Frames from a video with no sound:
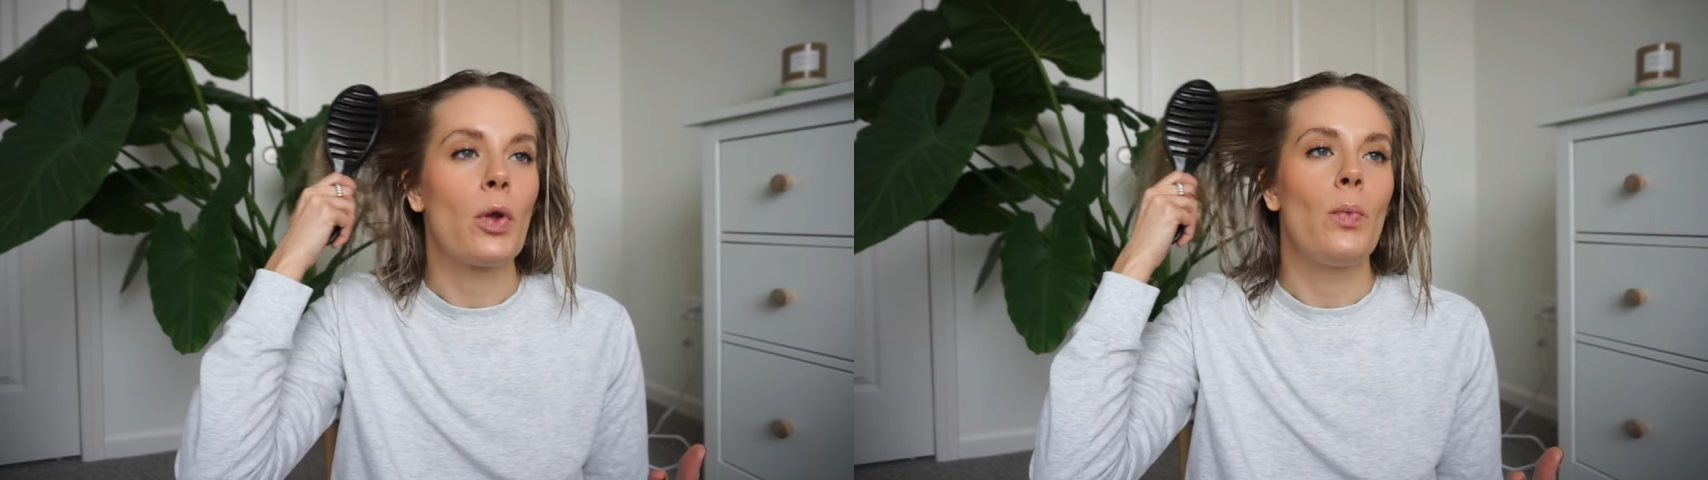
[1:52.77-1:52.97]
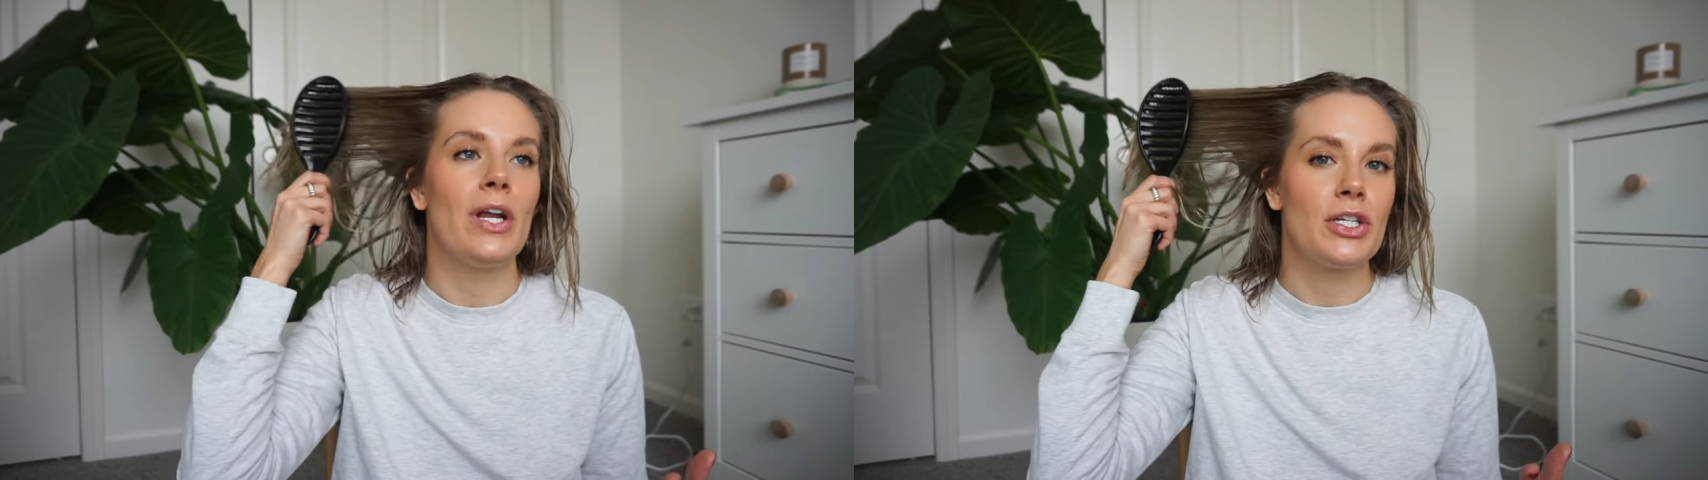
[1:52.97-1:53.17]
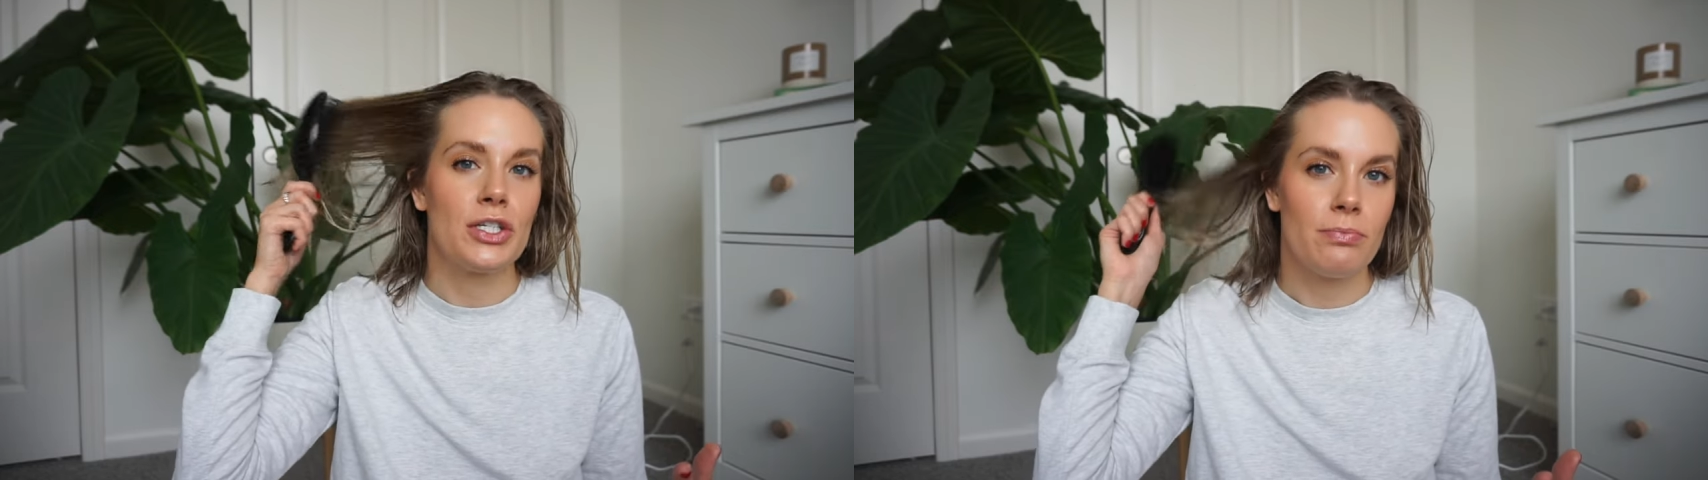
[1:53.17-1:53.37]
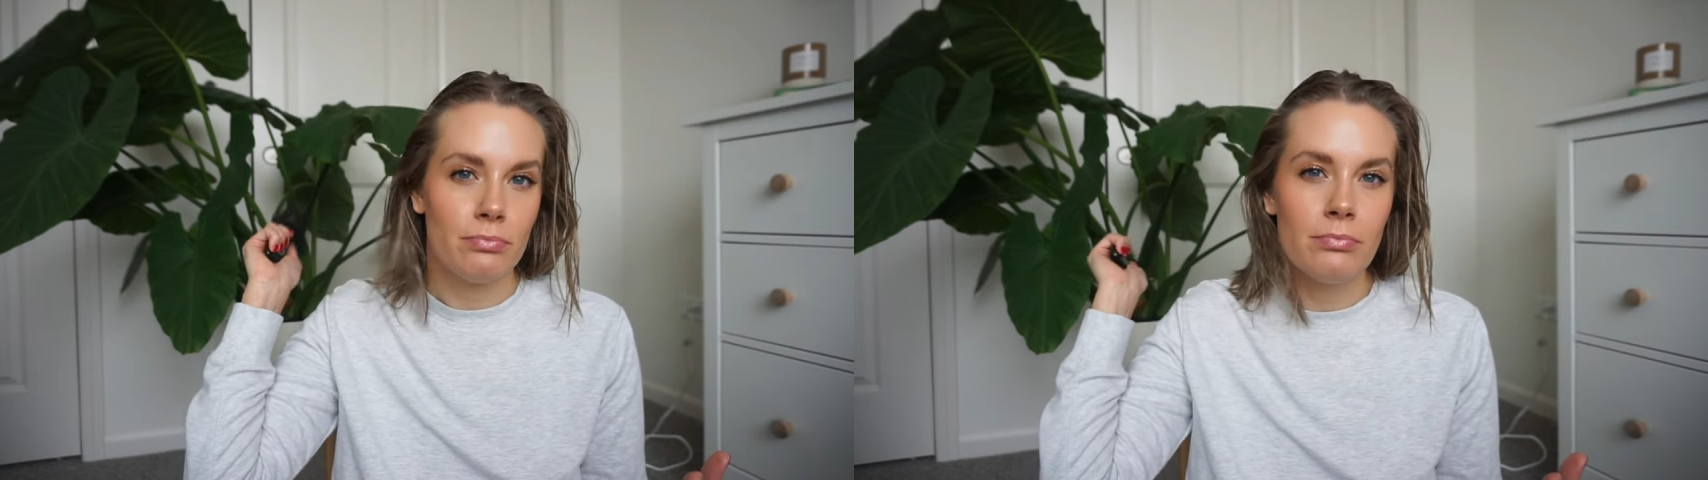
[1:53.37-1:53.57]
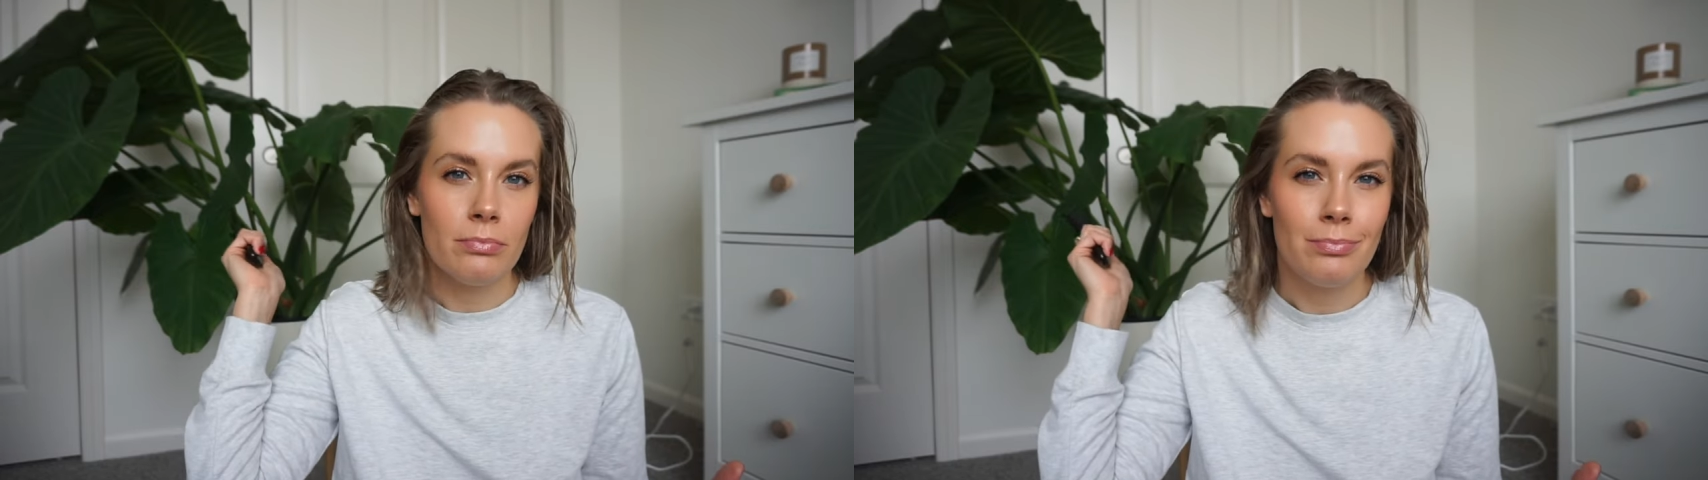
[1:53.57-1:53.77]
which
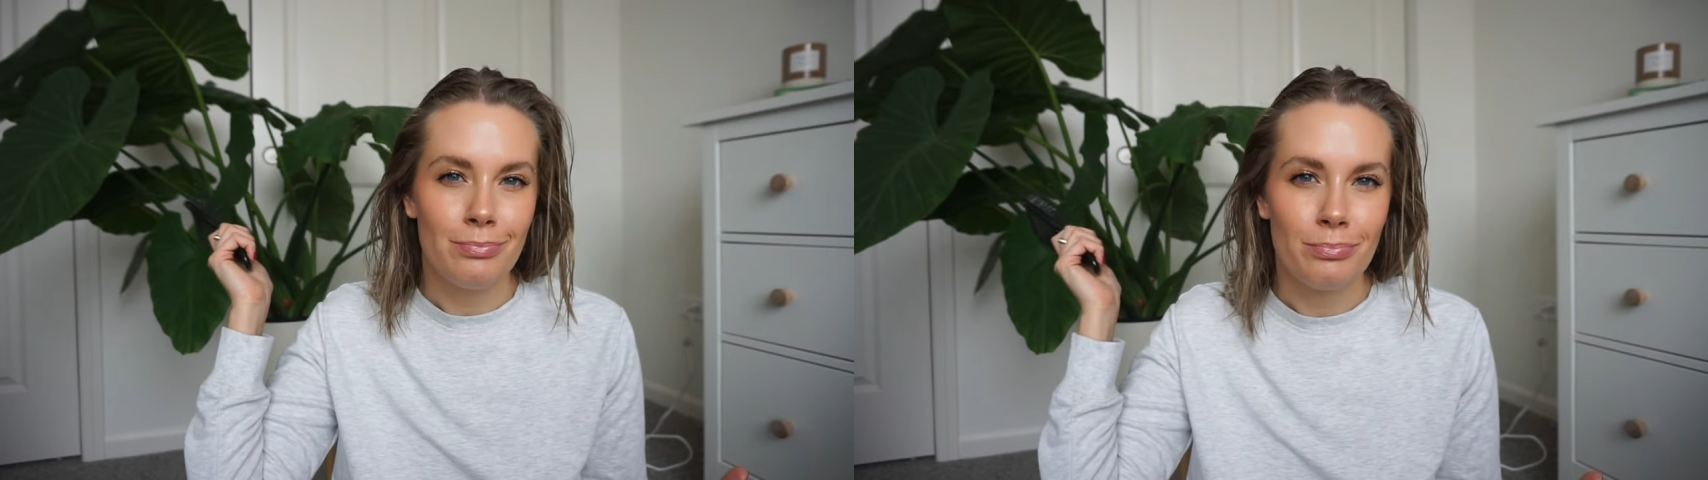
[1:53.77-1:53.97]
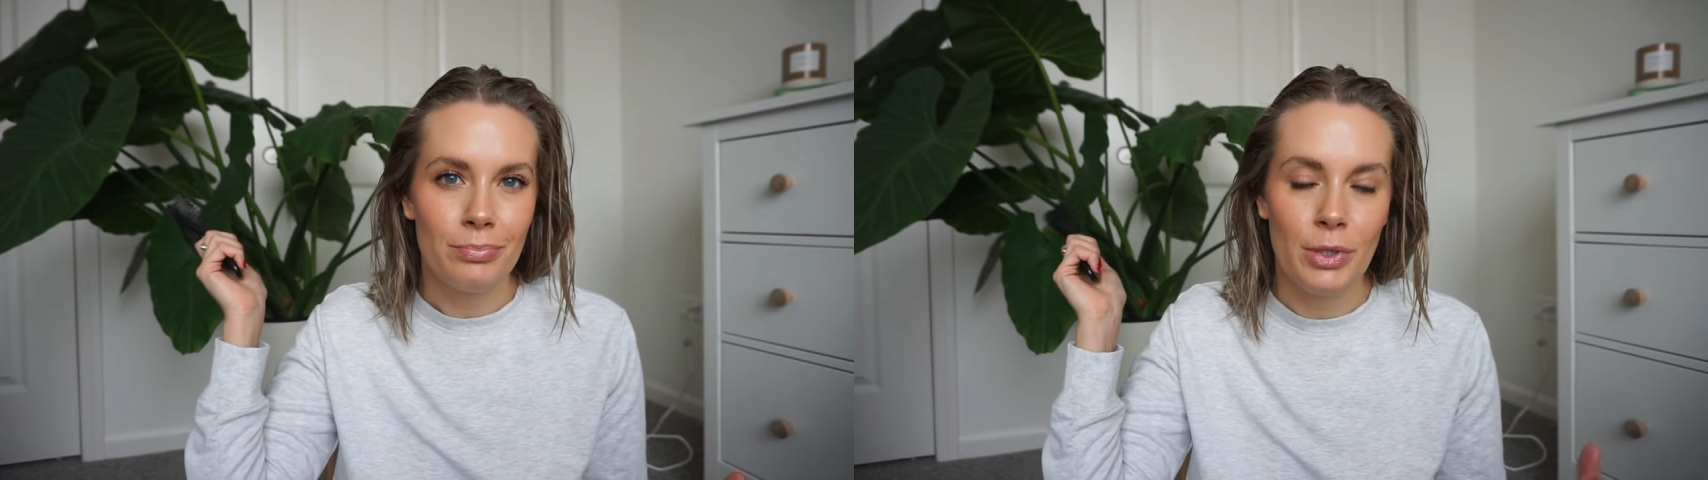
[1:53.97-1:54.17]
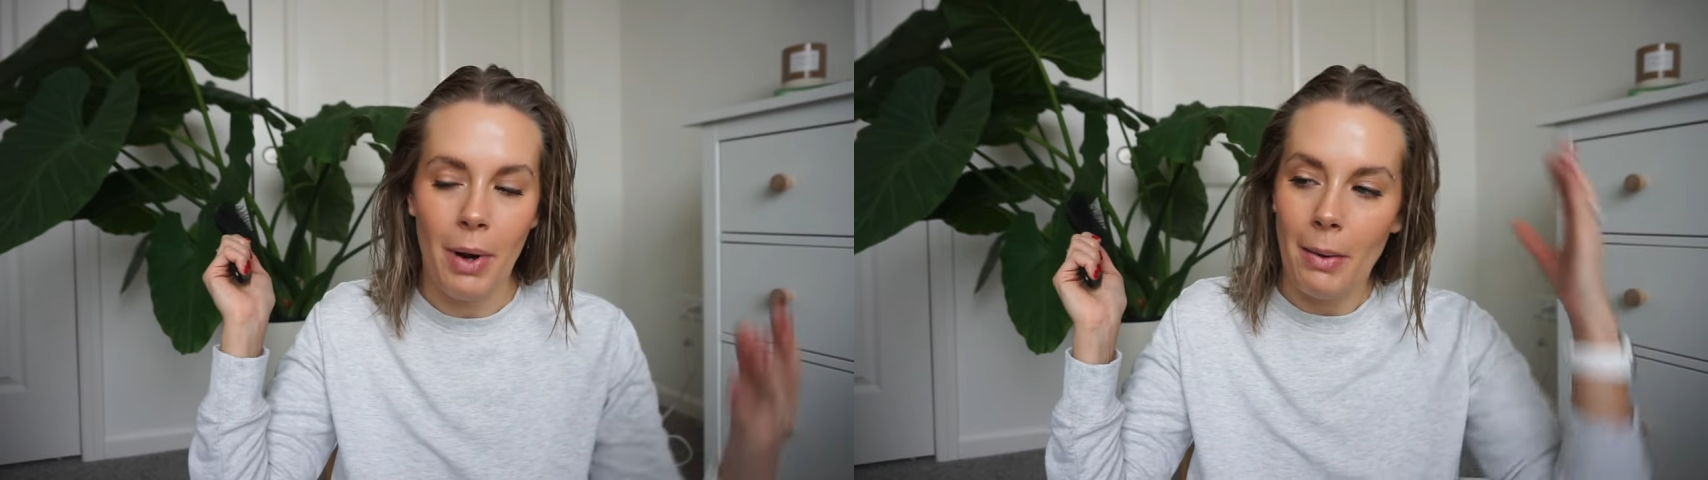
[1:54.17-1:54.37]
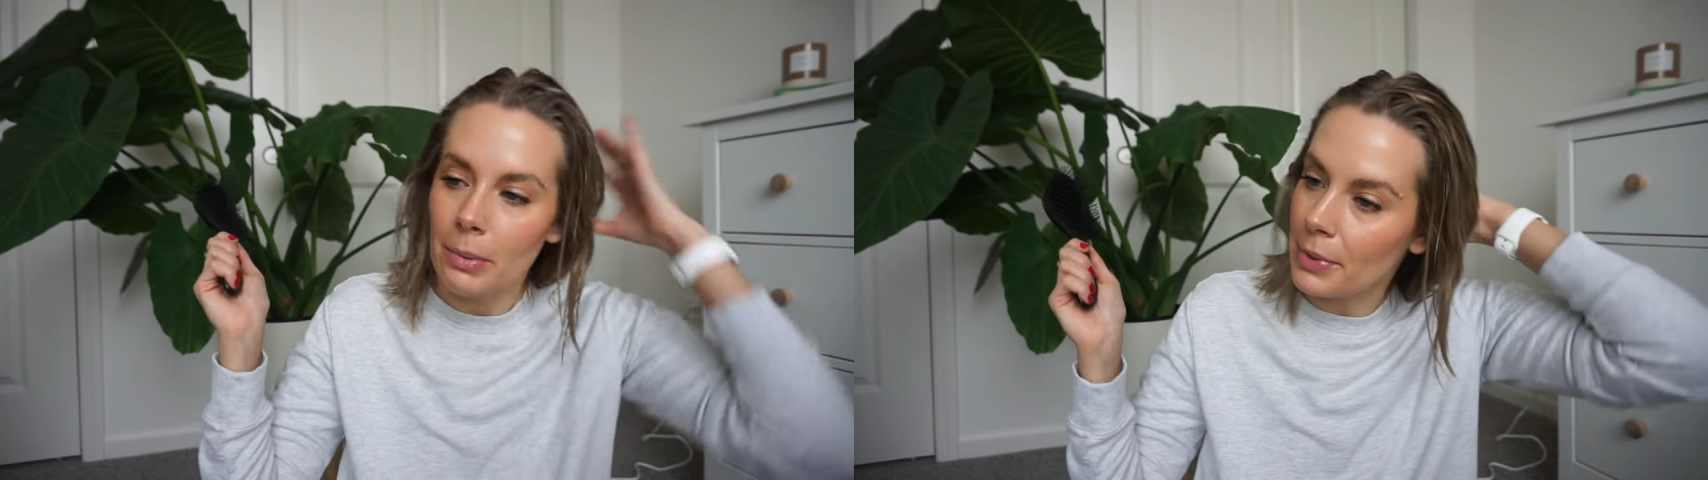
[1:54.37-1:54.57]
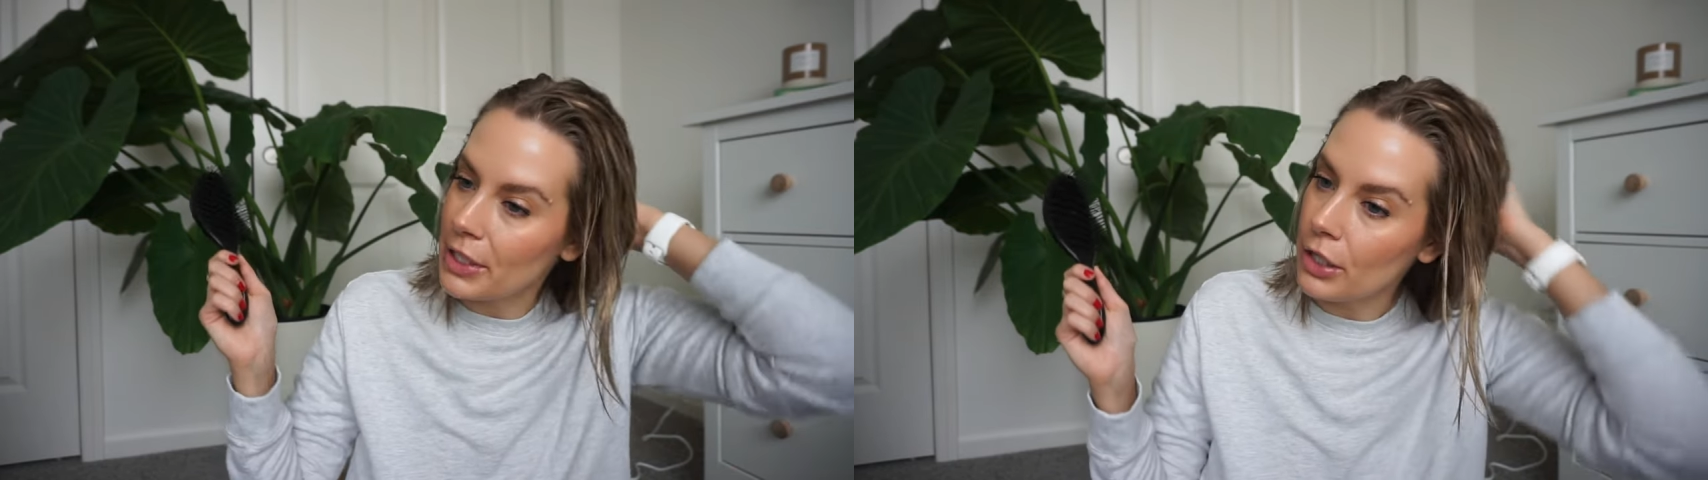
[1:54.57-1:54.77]
you
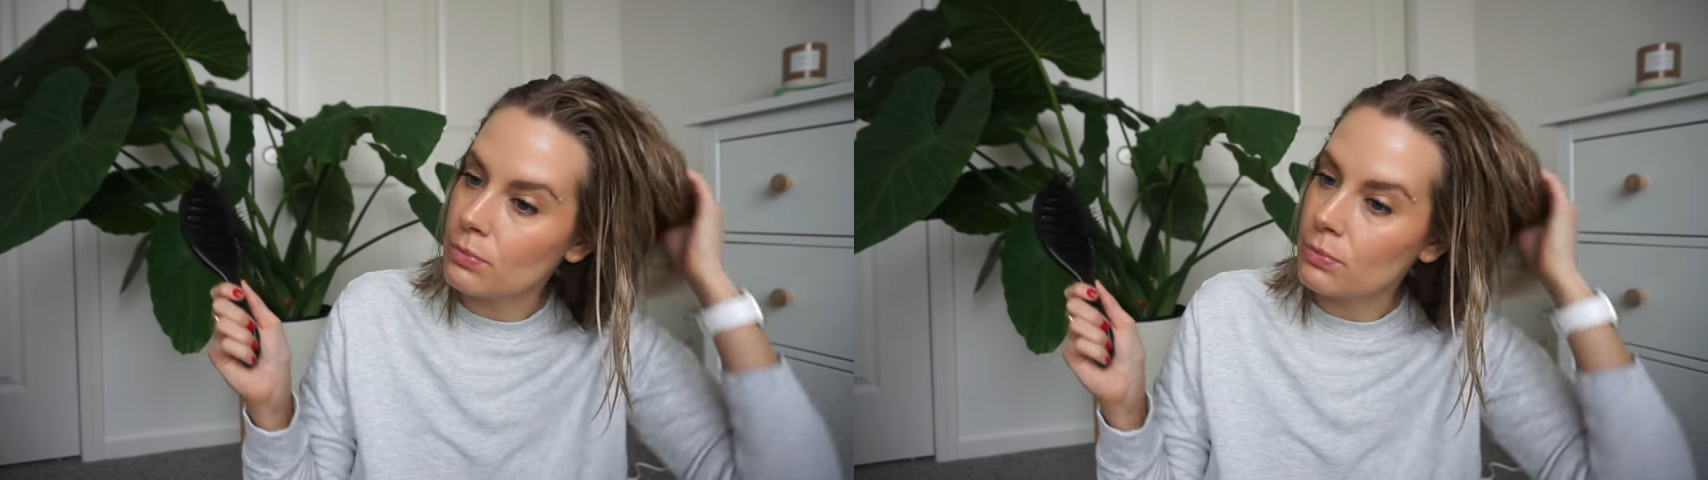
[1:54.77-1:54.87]
probably do.